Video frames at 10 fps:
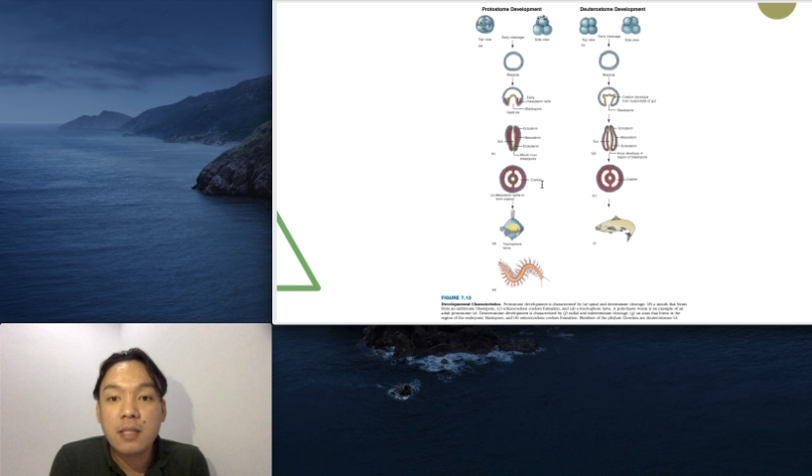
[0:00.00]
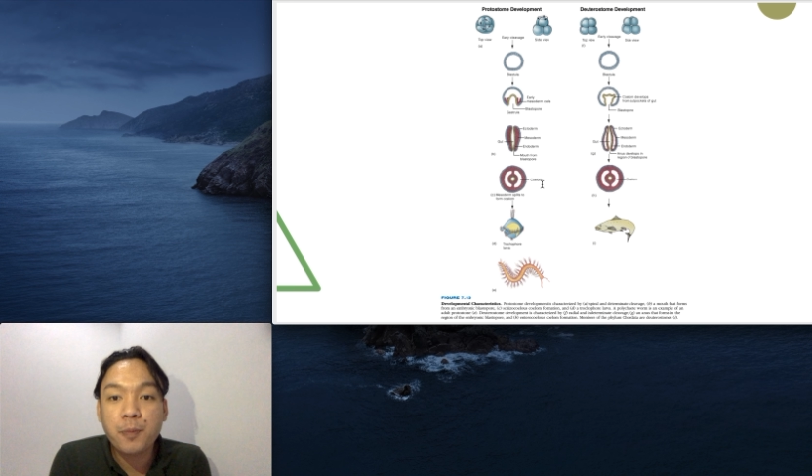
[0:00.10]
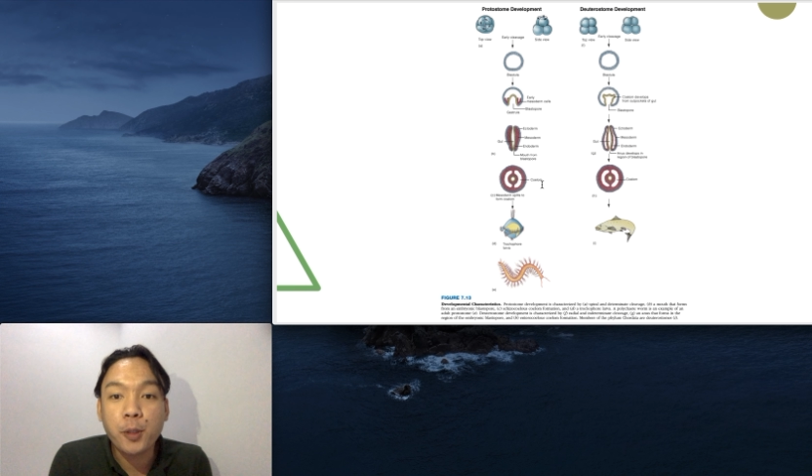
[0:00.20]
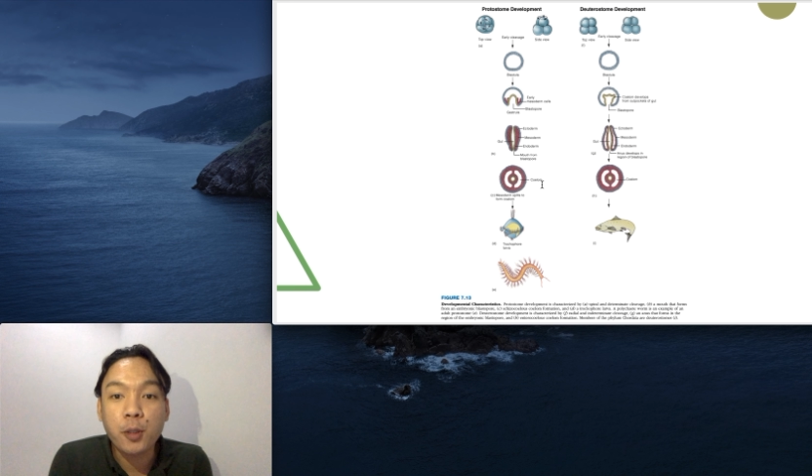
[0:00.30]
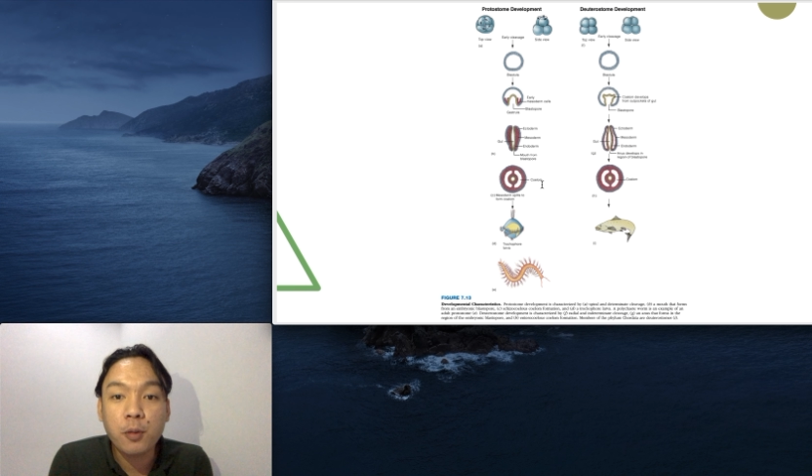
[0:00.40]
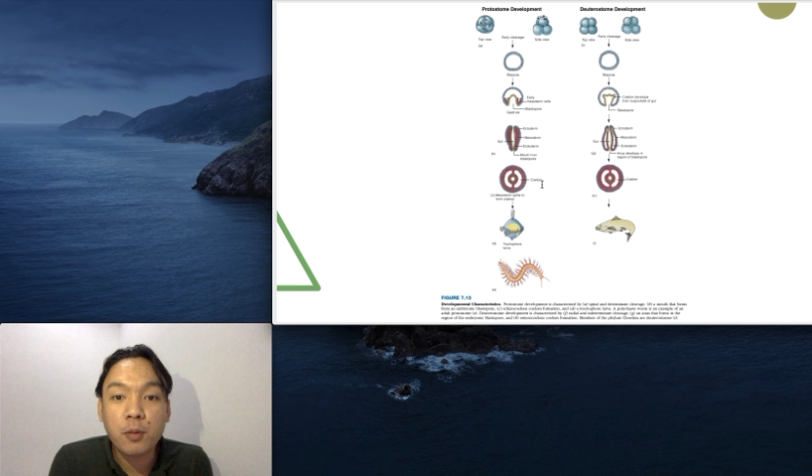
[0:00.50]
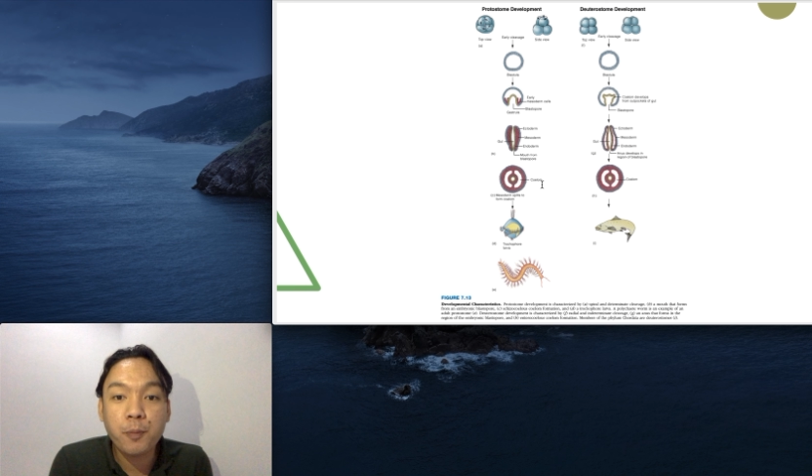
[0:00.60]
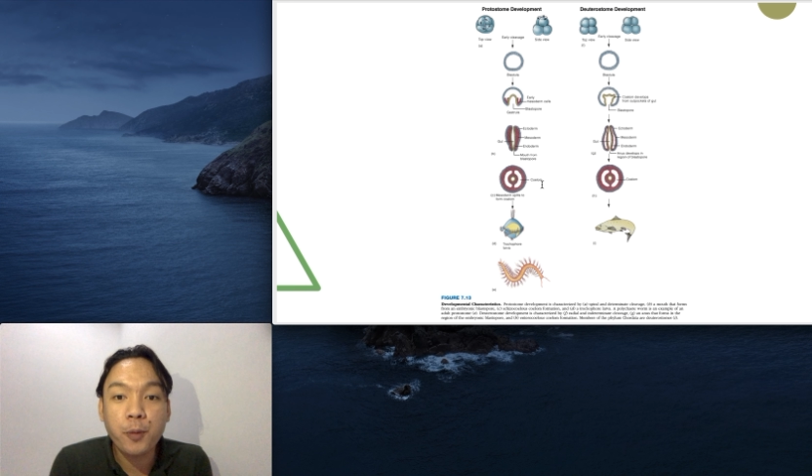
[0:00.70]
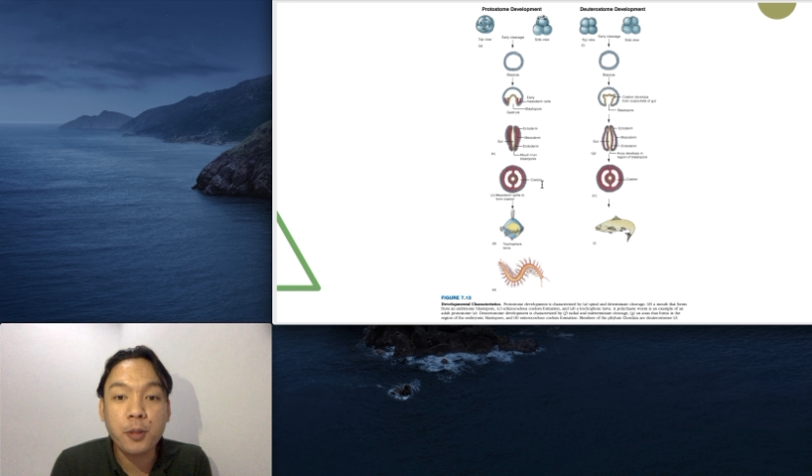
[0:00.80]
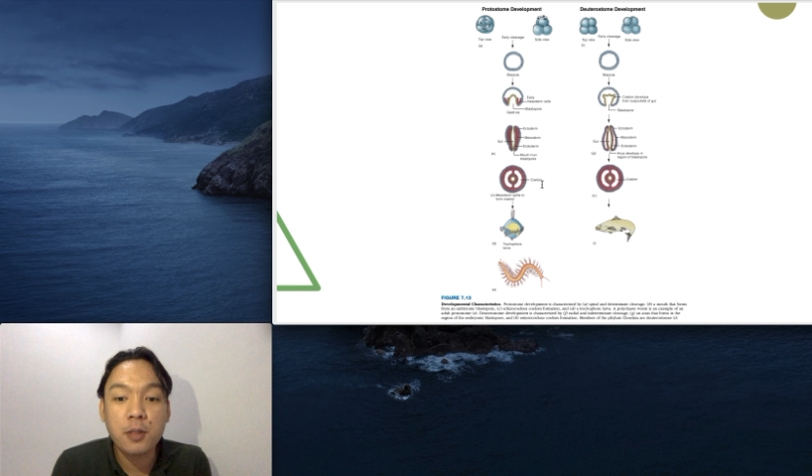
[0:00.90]

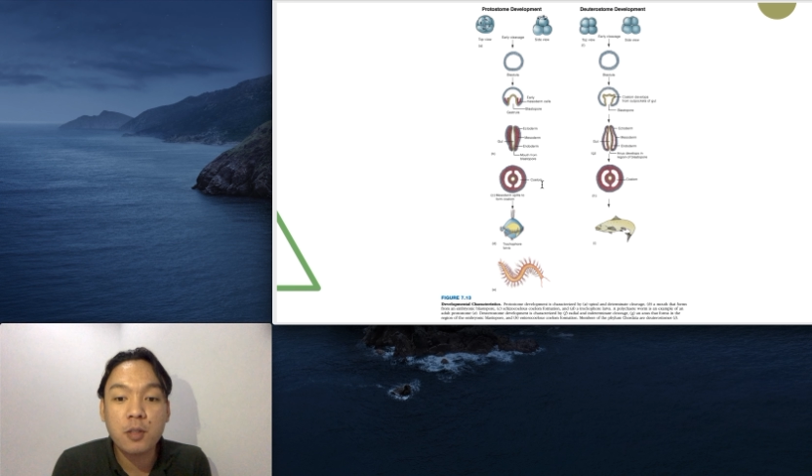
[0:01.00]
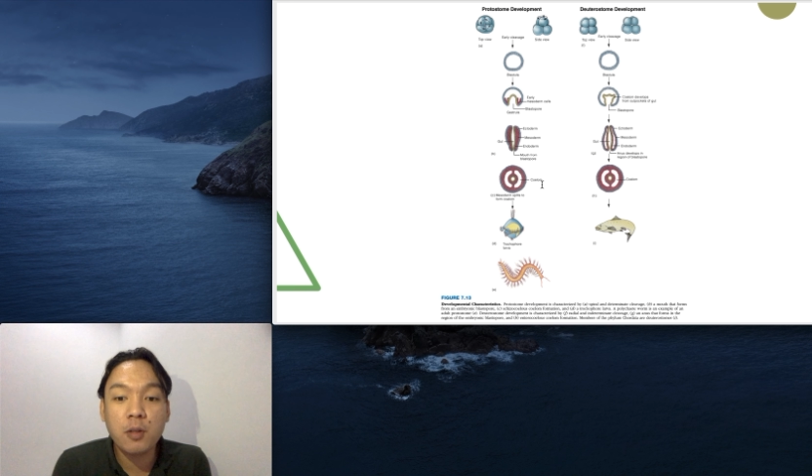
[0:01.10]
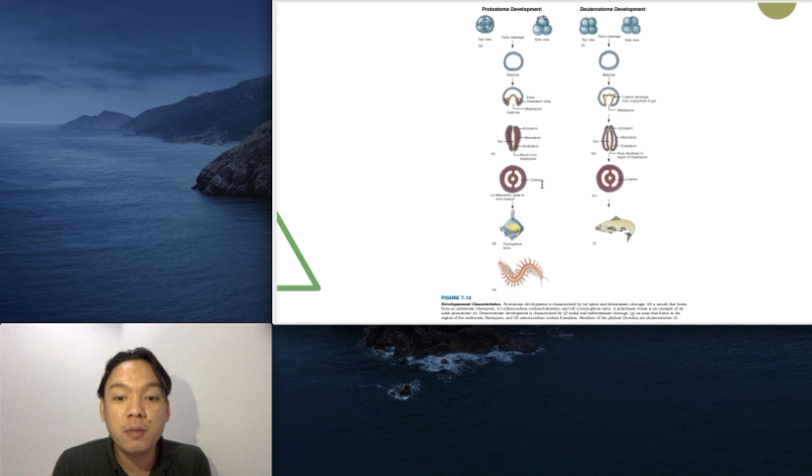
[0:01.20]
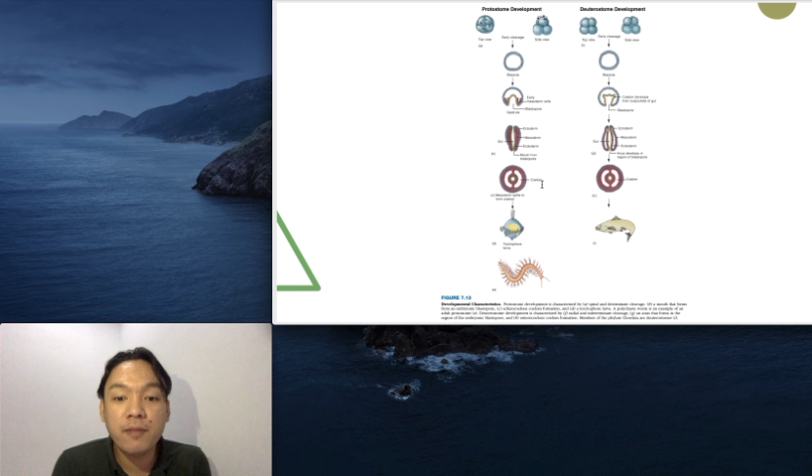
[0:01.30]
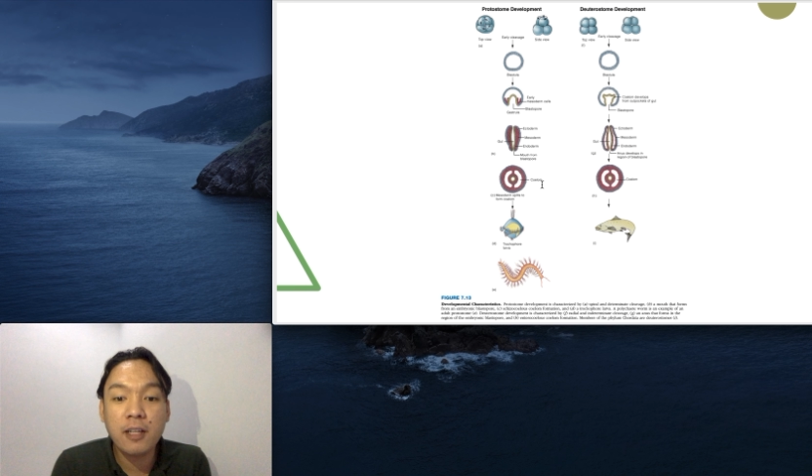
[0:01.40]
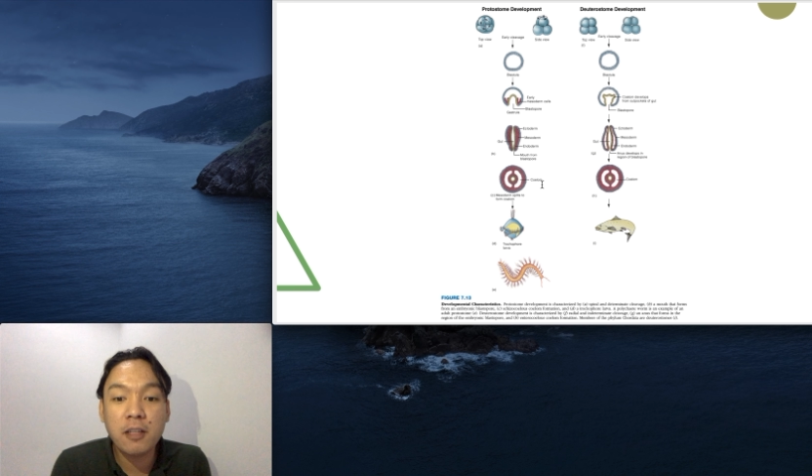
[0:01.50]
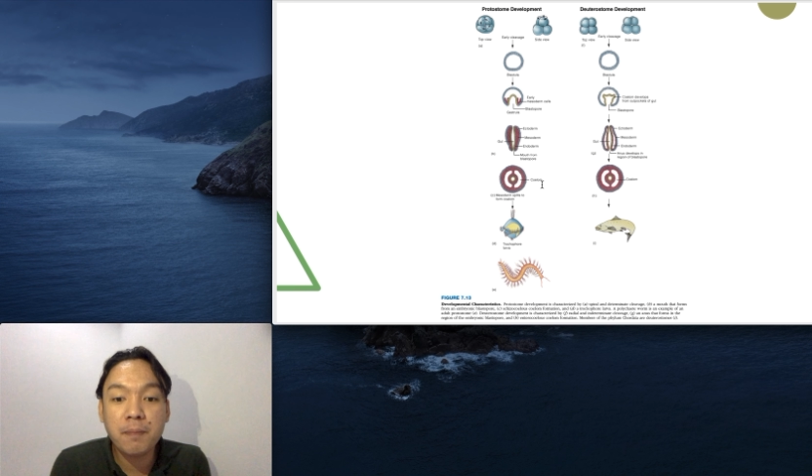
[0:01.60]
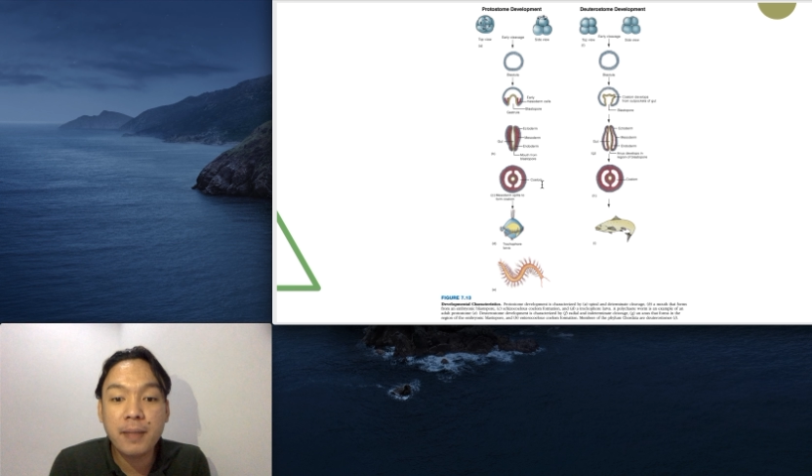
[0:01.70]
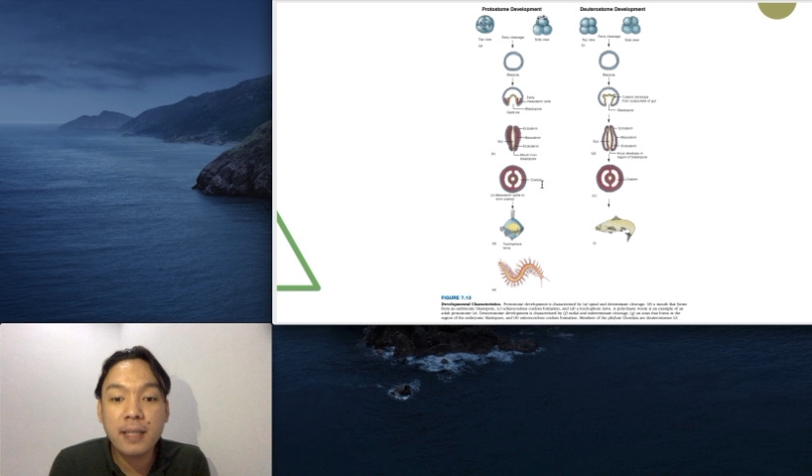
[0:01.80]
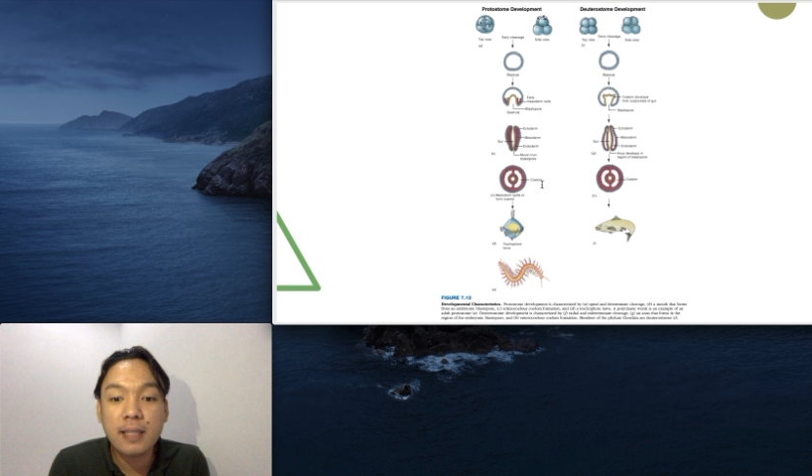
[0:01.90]
protostome
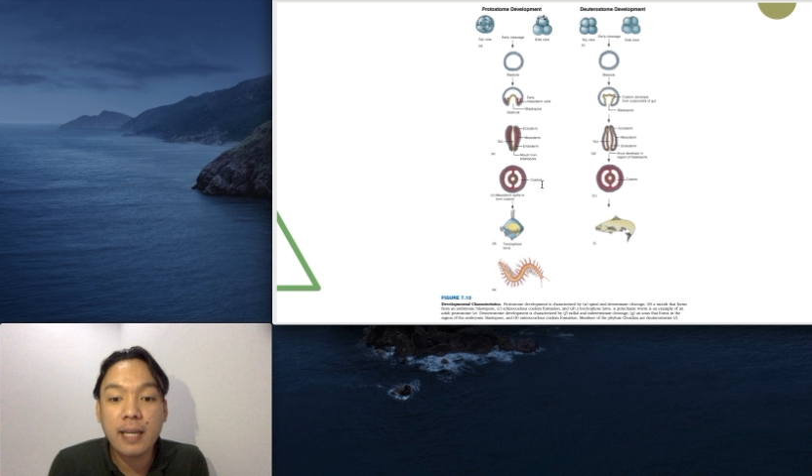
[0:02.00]
development